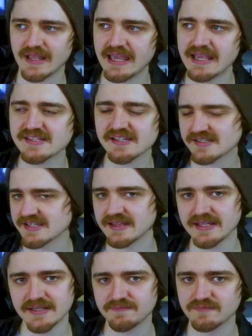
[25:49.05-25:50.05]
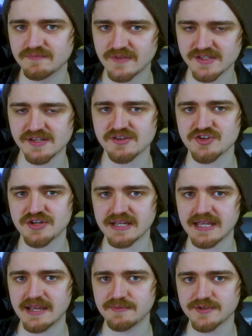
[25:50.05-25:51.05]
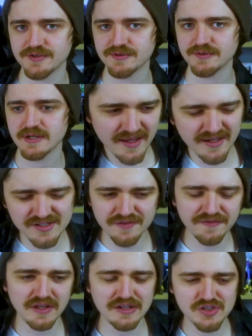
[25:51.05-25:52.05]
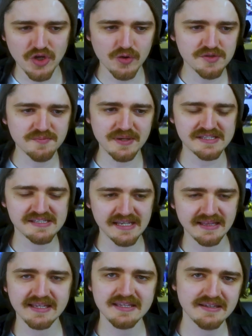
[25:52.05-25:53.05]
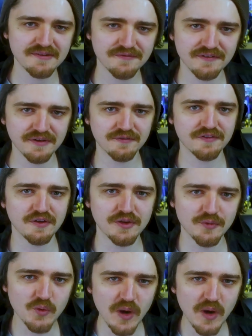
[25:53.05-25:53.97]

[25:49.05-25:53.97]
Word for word: It is a silly decision they came to. I, I, just feel like Joe's a bit silly for, for the